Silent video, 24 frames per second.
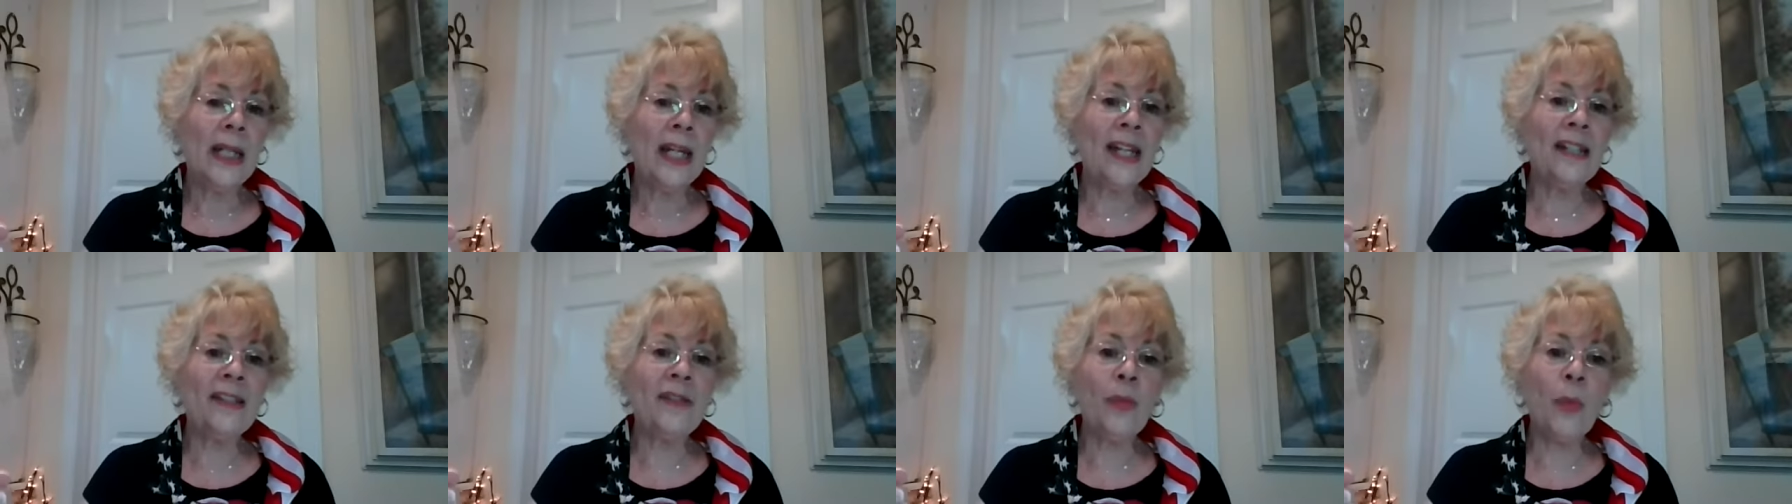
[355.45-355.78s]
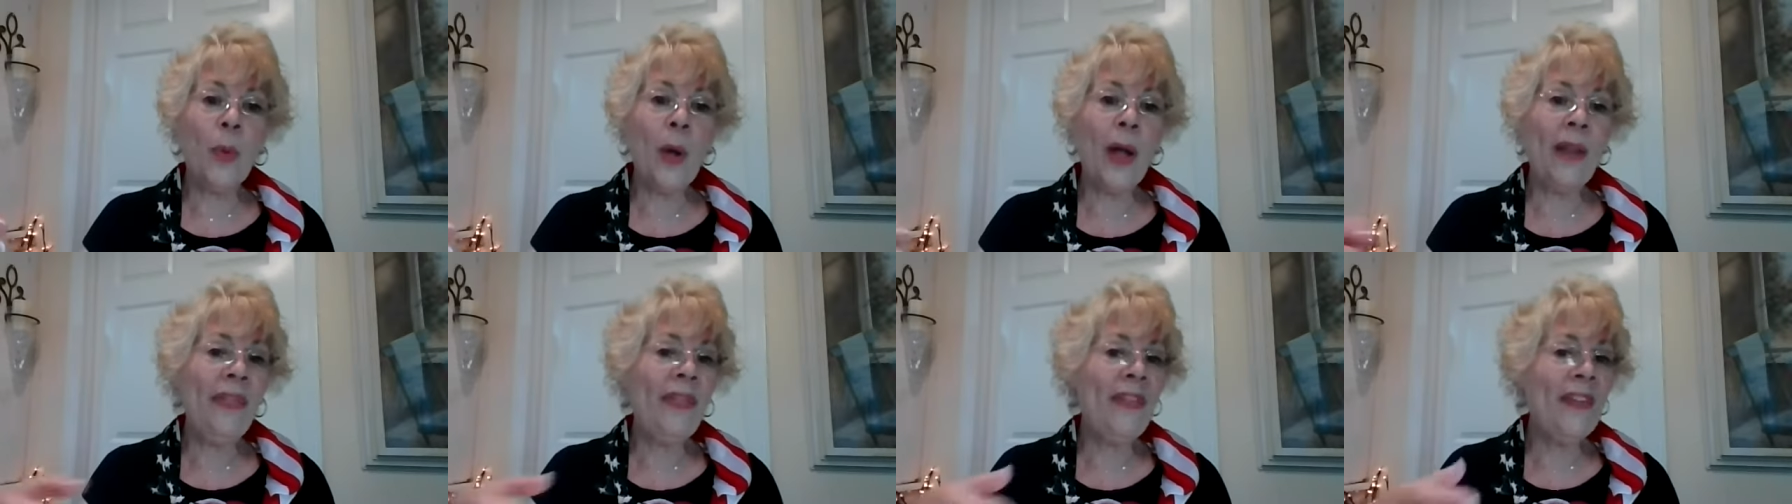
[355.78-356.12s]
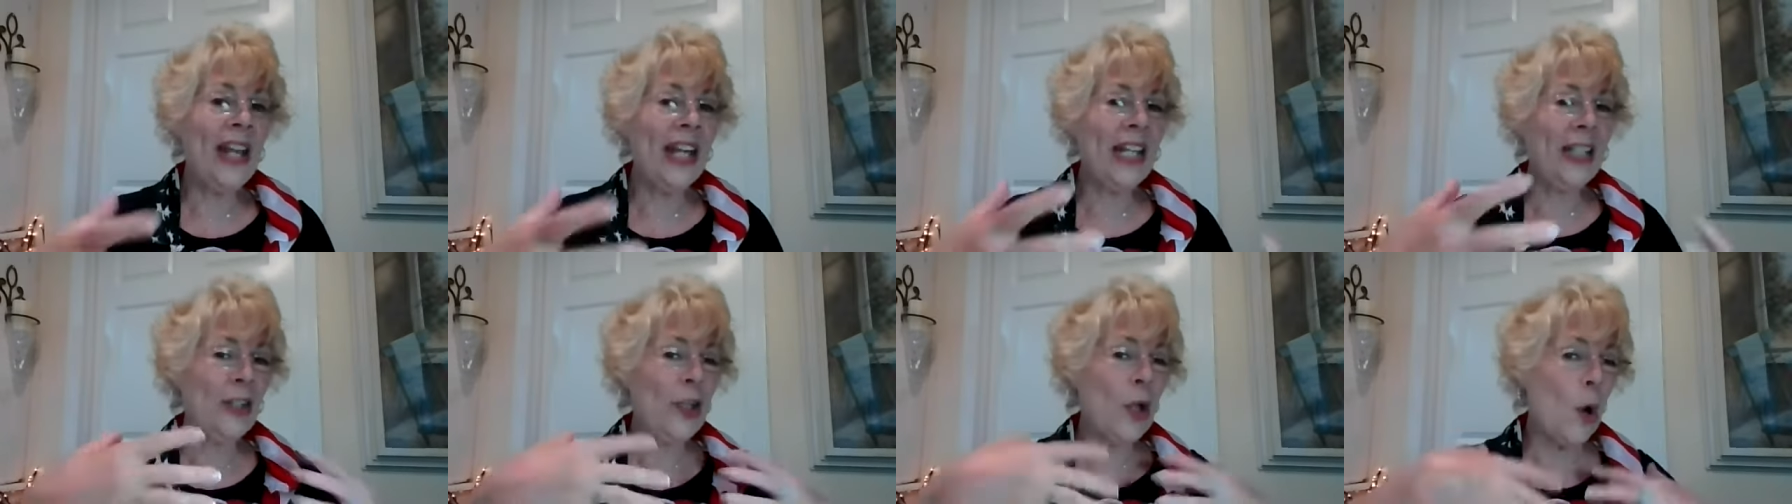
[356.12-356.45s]
It's one
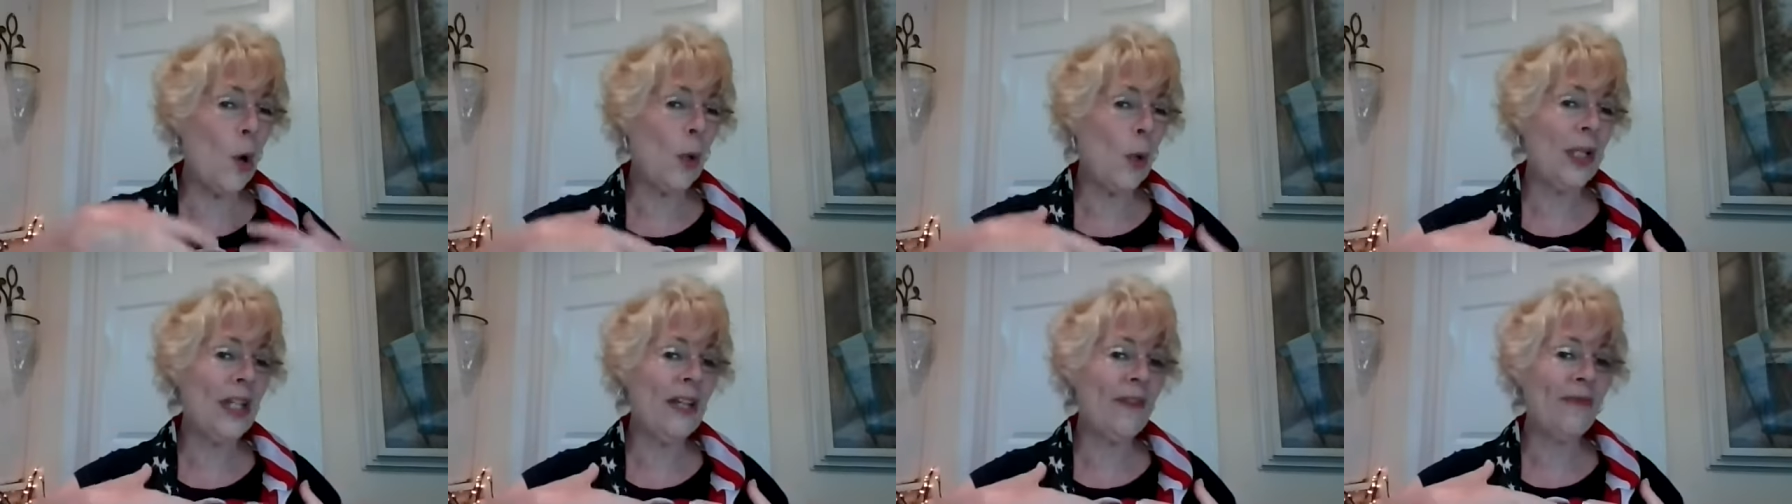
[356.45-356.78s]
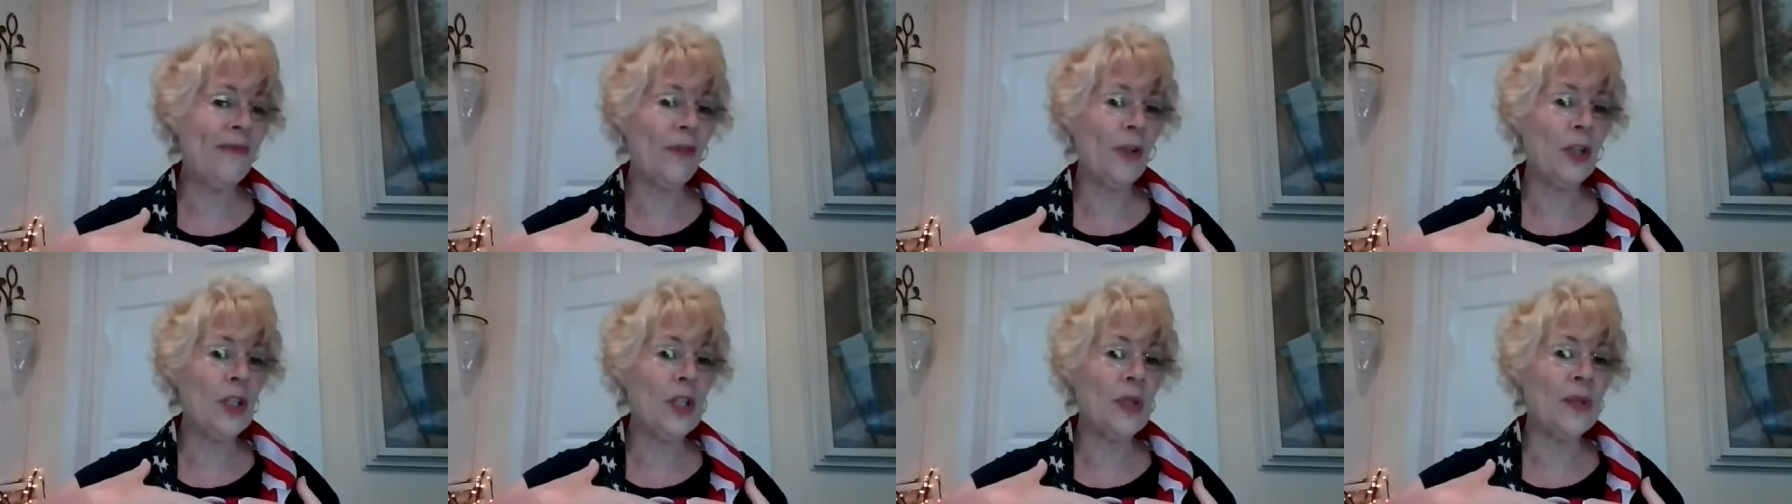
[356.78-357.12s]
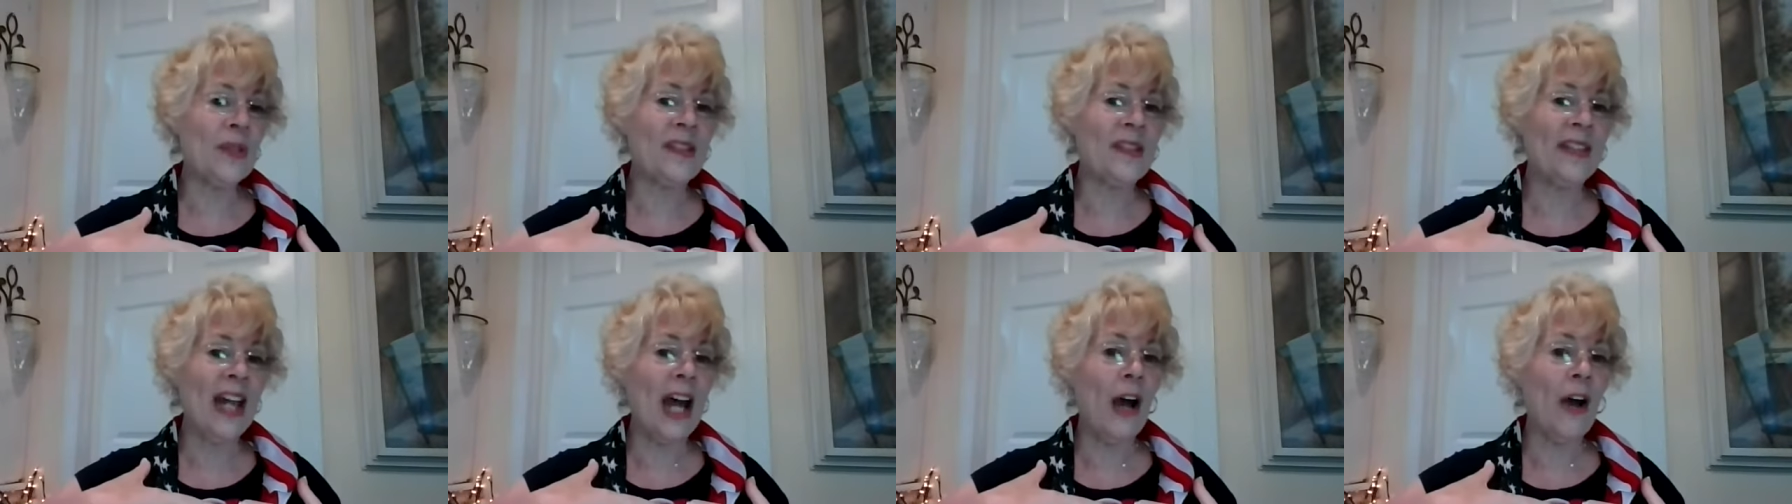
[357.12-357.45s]
thing knowing it for
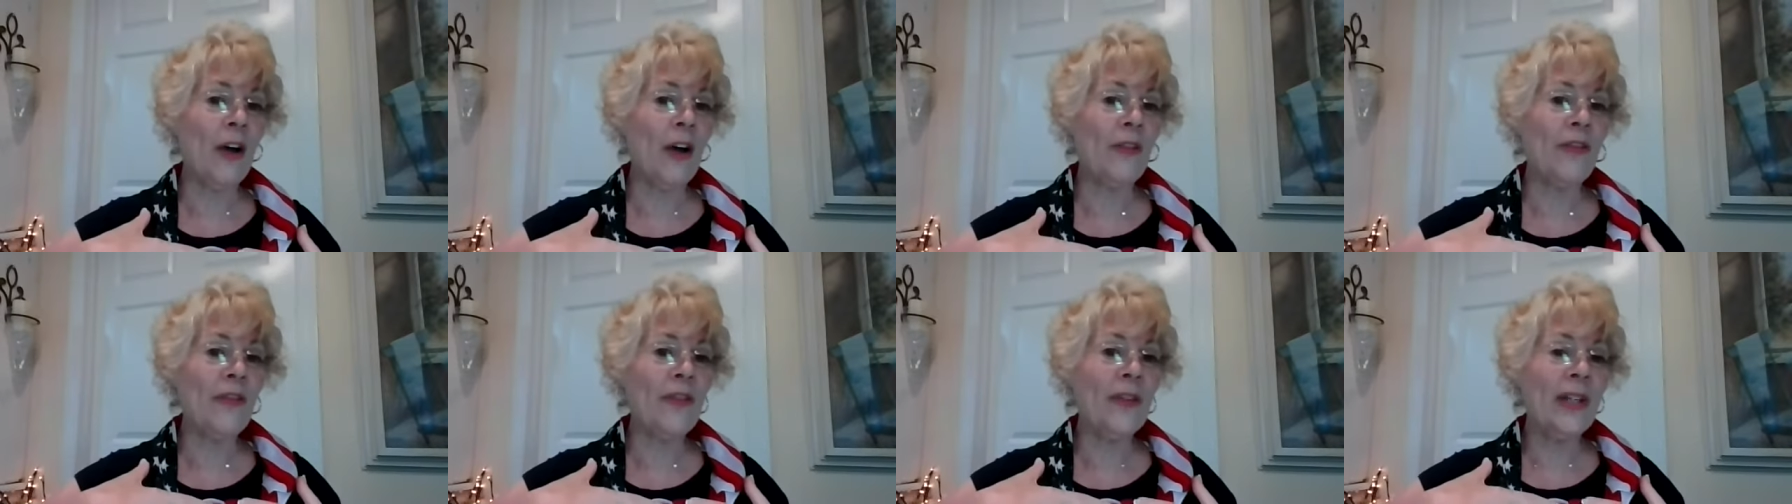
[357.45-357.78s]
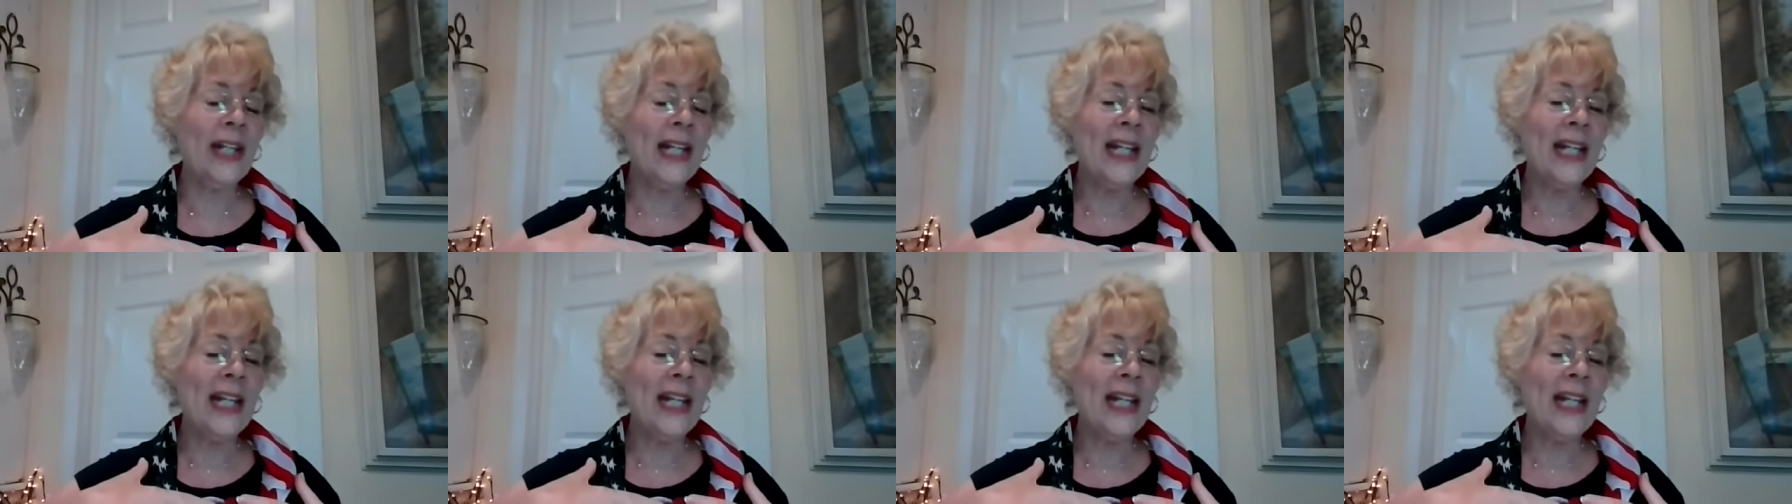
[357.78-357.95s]
yourself,